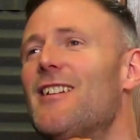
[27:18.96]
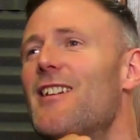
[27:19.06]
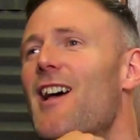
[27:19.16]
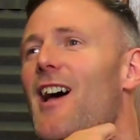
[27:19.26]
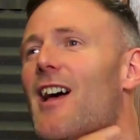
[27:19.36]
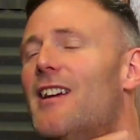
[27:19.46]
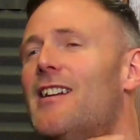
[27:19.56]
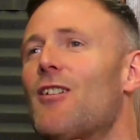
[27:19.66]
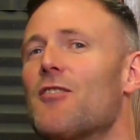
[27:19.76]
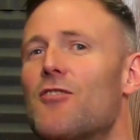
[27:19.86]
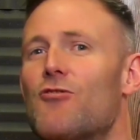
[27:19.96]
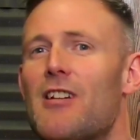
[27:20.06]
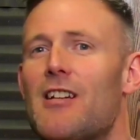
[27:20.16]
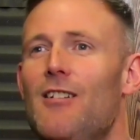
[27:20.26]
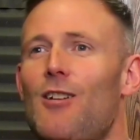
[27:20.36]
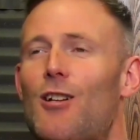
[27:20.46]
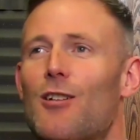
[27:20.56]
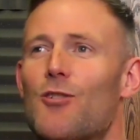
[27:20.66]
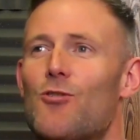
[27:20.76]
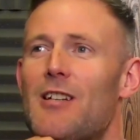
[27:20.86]
Yeah, he liked to drink. I like
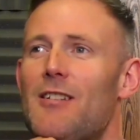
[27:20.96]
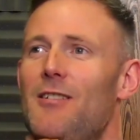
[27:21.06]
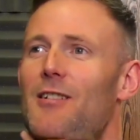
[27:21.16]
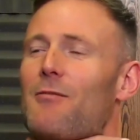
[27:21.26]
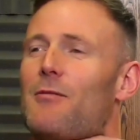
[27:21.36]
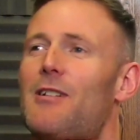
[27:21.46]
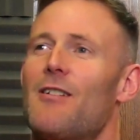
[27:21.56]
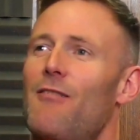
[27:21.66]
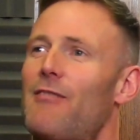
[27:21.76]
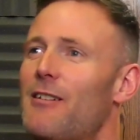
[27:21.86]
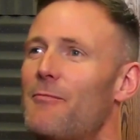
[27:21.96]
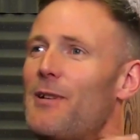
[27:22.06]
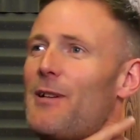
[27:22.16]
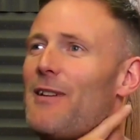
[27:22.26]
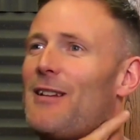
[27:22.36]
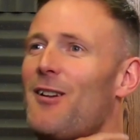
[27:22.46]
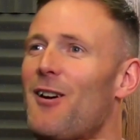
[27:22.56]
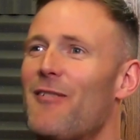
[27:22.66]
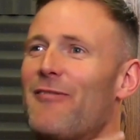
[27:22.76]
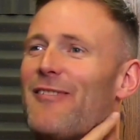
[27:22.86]
a drink. You know, I reckon we'd have had a
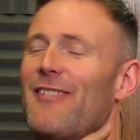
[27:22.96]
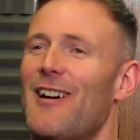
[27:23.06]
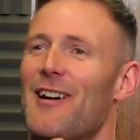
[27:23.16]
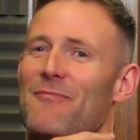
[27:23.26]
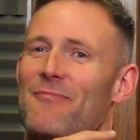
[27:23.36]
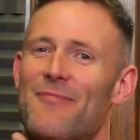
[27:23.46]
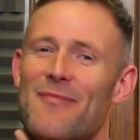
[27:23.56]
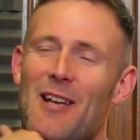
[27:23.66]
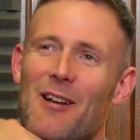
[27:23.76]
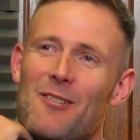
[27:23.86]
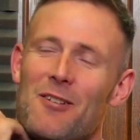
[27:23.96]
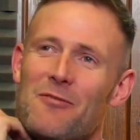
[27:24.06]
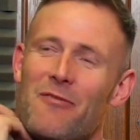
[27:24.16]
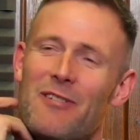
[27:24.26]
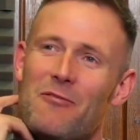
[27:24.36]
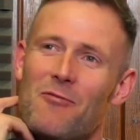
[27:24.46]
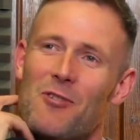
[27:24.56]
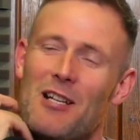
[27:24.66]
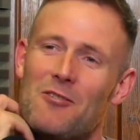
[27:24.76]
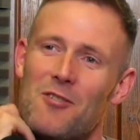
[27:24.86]
laugh. Yeah, I'd like to have fished with Rod
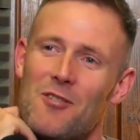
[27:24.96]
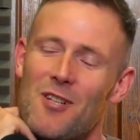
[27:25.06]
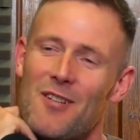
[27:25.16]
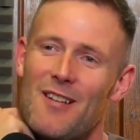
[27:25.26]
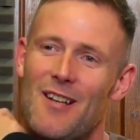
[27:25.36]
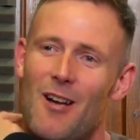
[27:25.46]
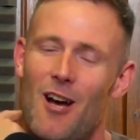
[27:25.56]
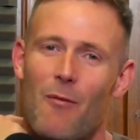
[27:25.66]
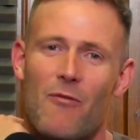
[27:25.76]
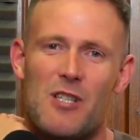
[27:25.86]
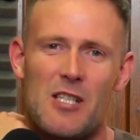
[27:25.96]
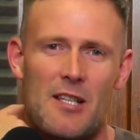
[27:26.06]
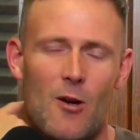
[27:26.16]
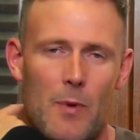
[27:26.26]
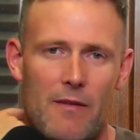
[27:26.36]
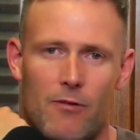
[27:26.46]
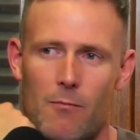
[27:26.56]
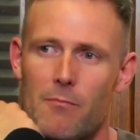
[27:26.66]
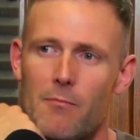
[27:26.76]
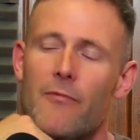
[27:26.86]
Hutchinson. Obviously, he's a little bit
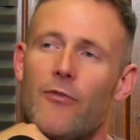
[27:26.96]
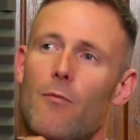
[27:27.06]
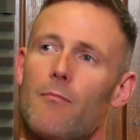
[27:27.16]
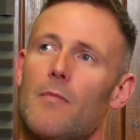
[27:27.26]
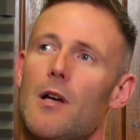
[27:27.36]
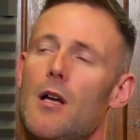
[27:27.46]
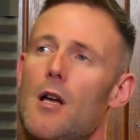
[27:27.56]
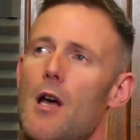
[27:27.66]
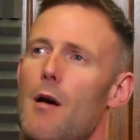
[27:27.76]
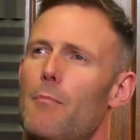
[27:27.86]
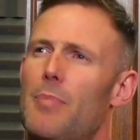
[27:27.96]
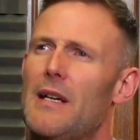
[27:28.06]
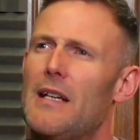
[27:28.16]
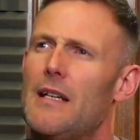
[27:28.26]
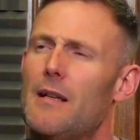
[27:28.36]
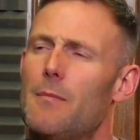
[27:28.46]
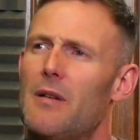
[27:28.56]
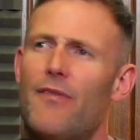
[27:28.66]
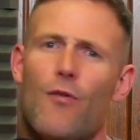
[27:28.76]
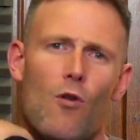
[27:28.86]
from
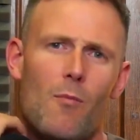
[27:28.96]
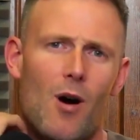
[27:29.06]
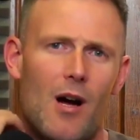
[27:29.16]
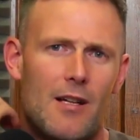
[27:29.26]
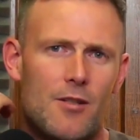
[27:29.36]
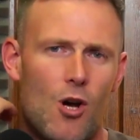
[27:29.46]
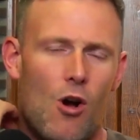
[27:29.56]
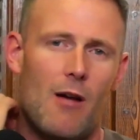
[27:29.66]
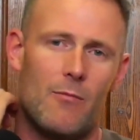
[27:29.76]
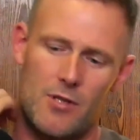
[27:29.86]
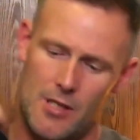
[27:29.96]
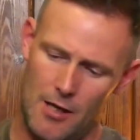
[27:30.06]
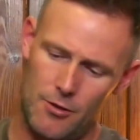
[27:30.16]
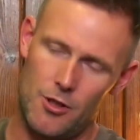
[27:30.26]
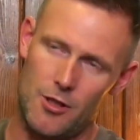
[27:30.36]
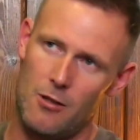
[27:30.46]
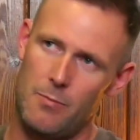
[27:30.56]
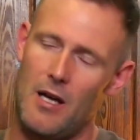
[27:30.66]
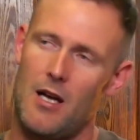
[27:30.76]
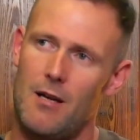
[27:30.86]
before my time as such, you know,
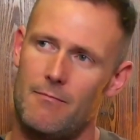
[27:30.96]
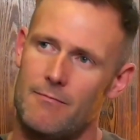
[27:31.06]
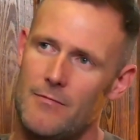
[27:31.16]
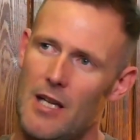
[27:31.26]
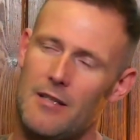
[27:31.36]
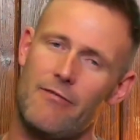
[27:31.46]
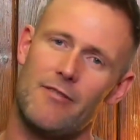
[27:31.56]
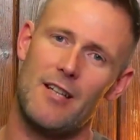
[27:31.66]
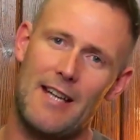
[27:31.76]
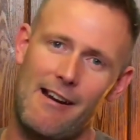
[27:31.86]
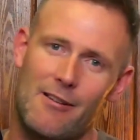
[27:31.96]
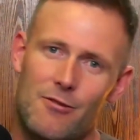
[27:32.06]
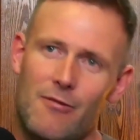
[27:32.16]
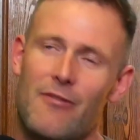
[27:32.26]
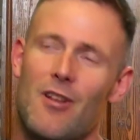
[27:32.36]
but yeah, definitely a character of